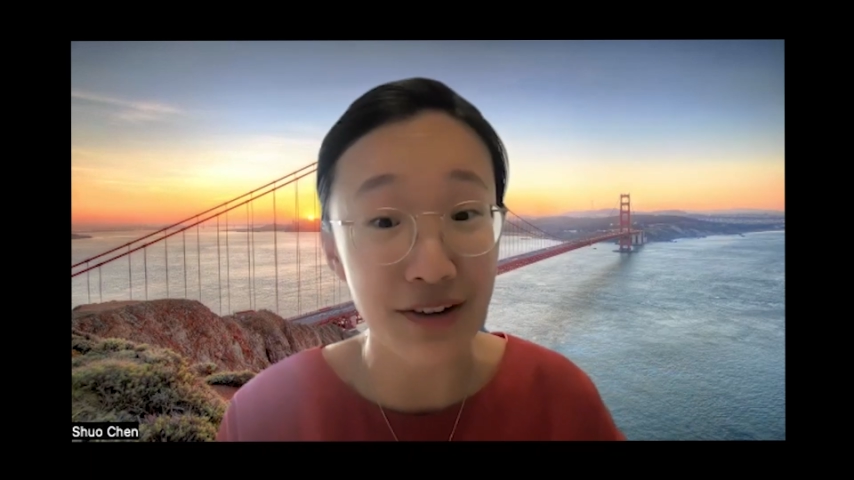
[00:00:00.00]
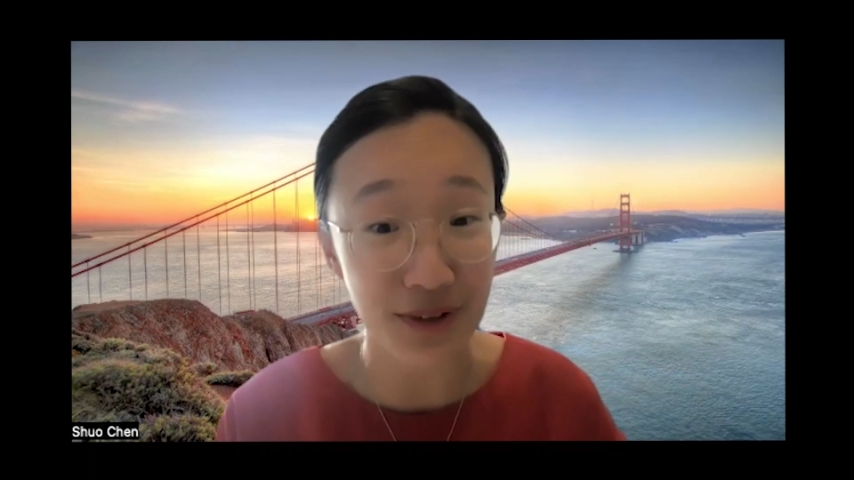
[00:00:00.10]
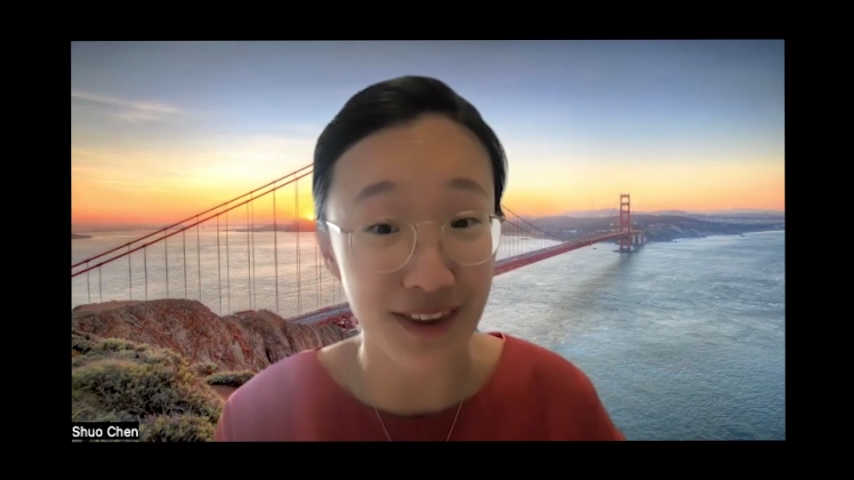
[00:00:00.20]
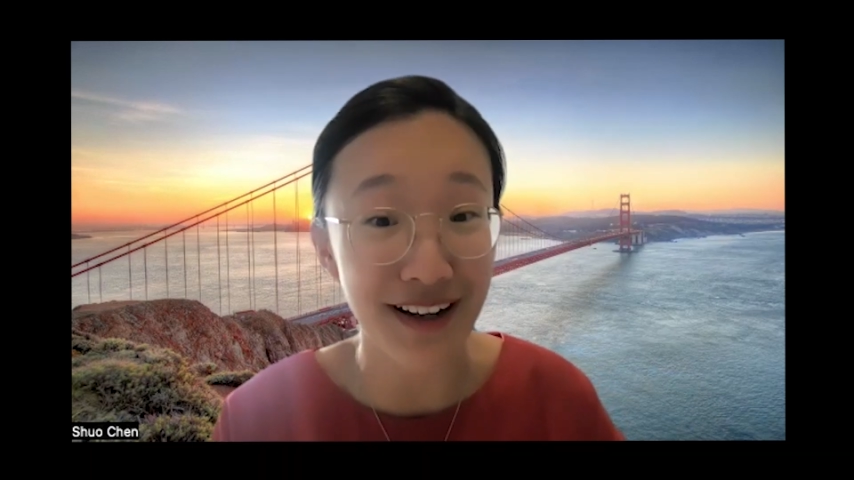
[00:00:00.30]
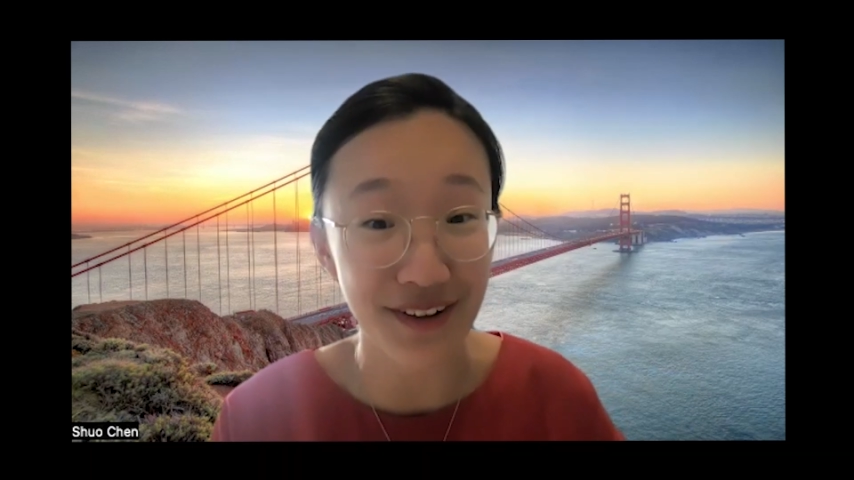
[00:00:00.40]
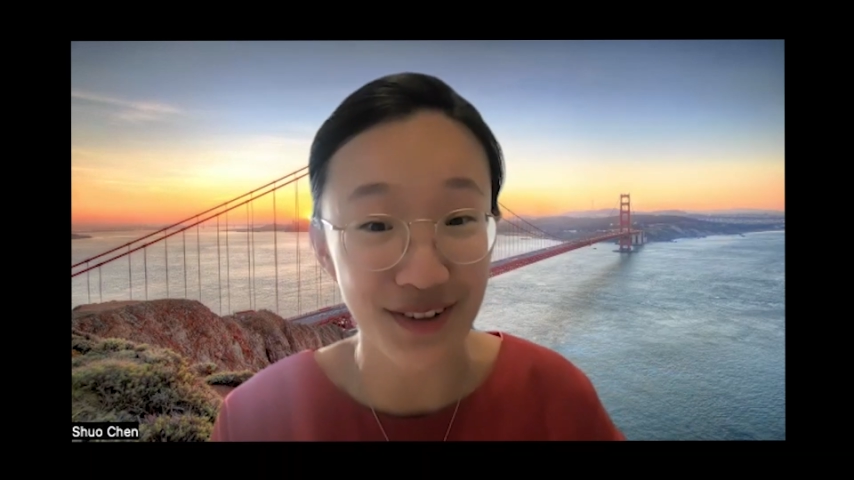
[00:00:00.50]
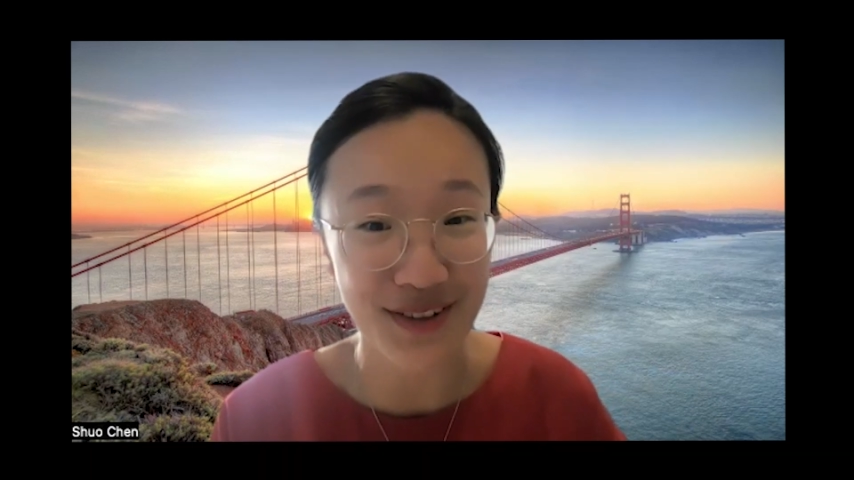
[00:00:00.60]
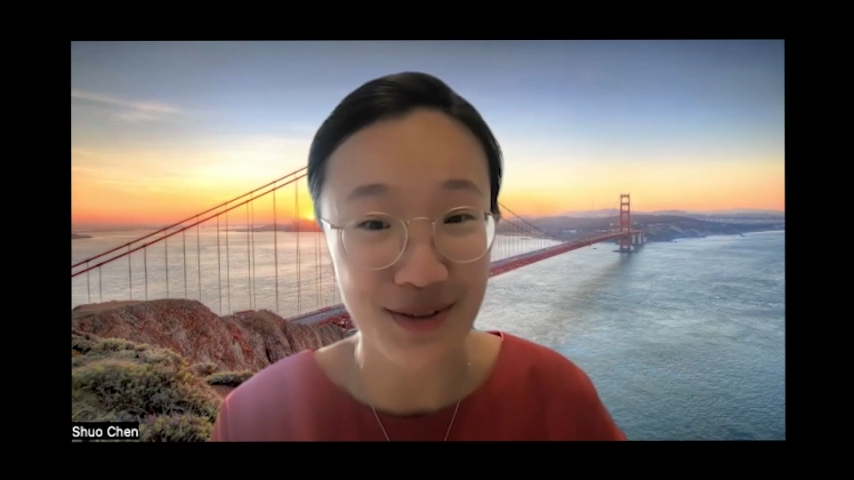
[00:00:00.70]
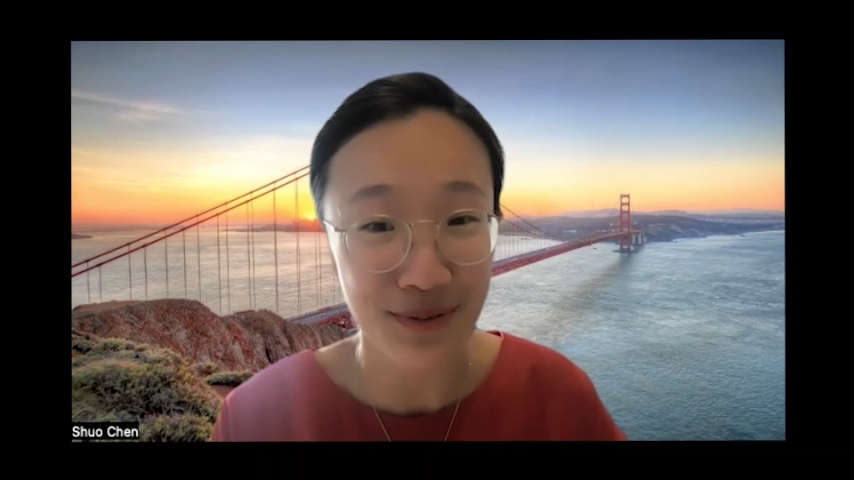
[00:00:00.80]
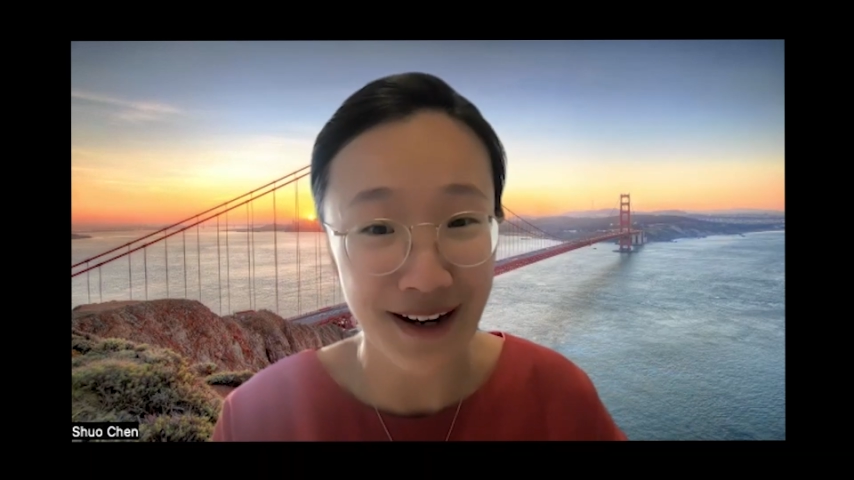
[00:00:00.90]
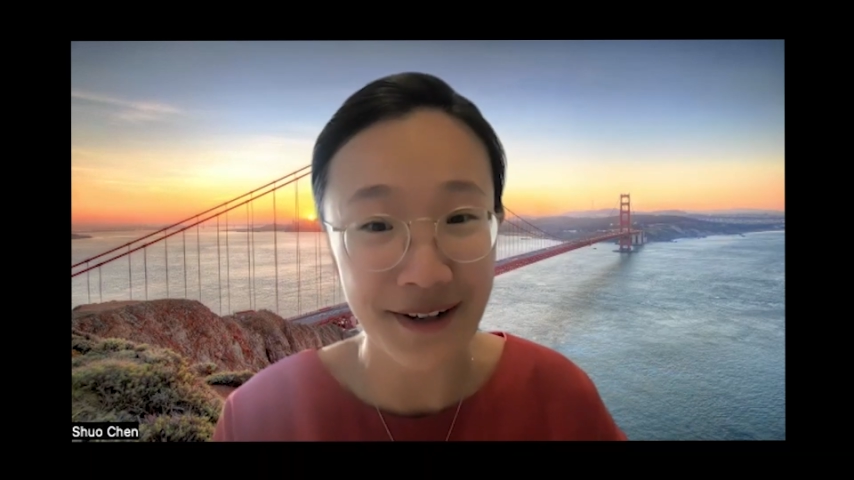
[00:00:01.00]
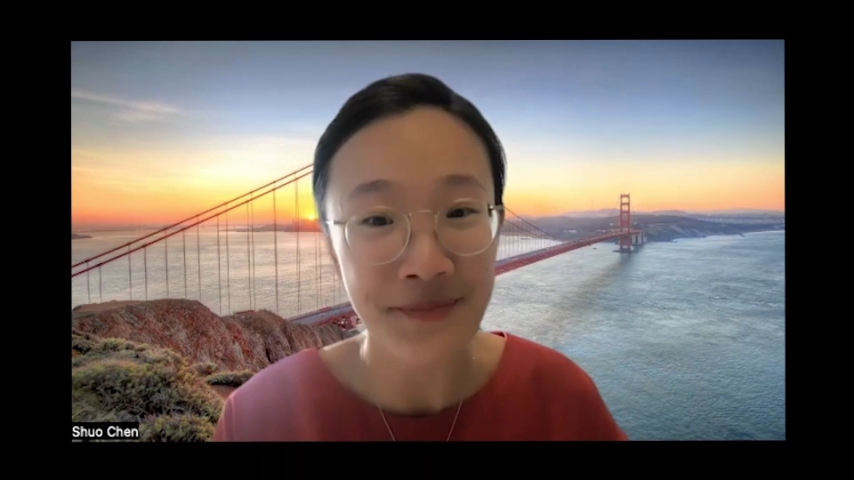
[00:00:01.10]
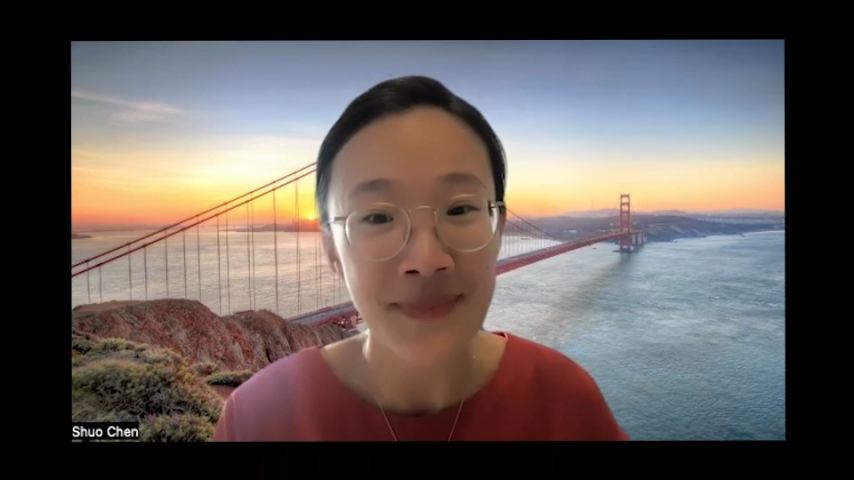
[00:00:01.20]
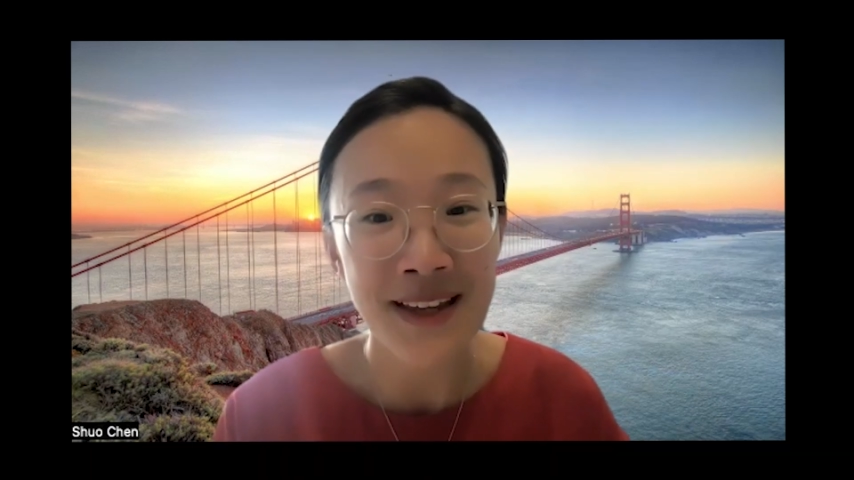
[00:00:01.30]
everything else, right?